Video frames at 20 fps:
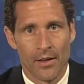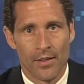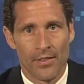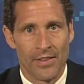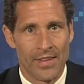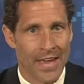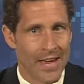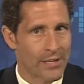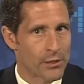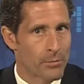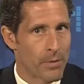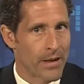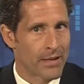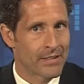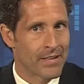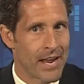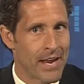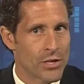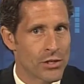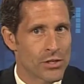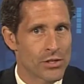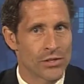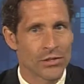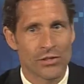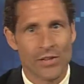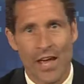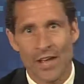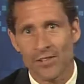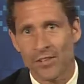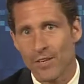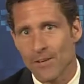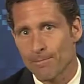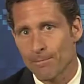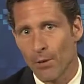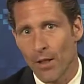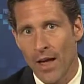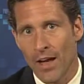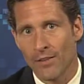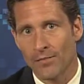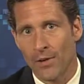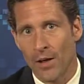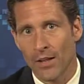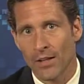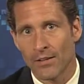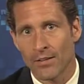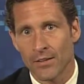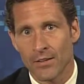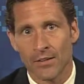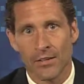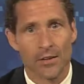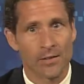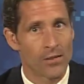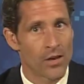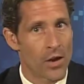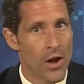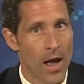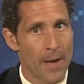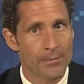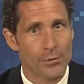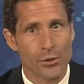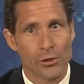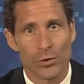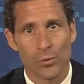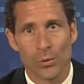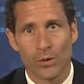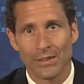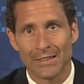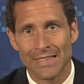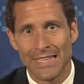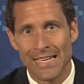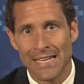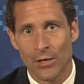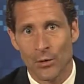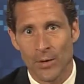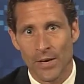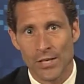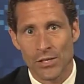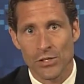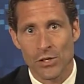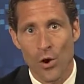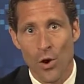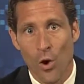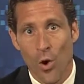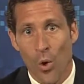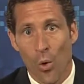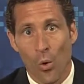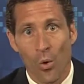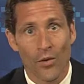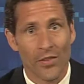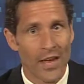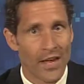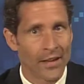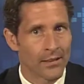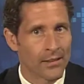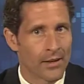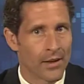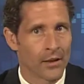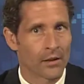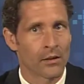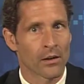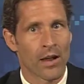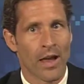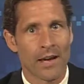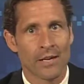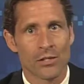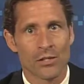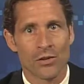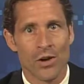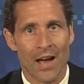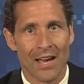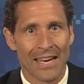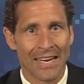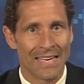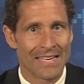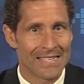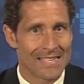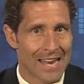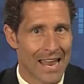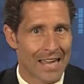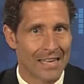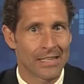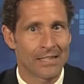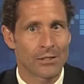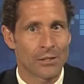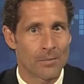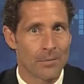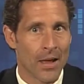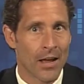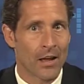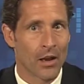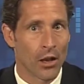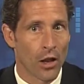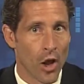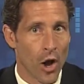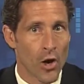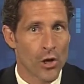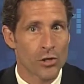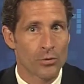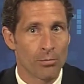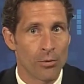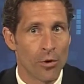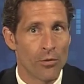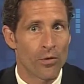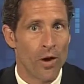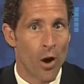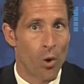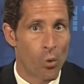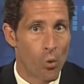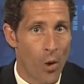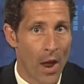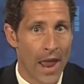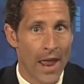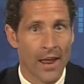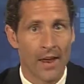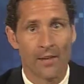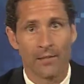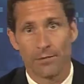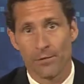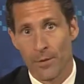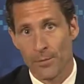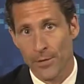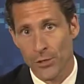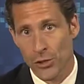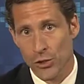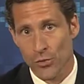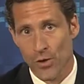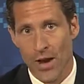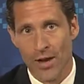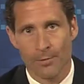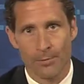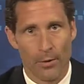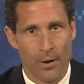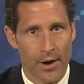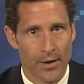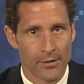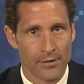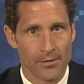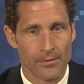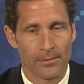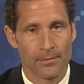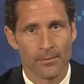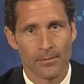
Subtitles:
The expectation is that the implied volatility of the options will decrease or that the underlying stock is likely to make a large move away from the strike price.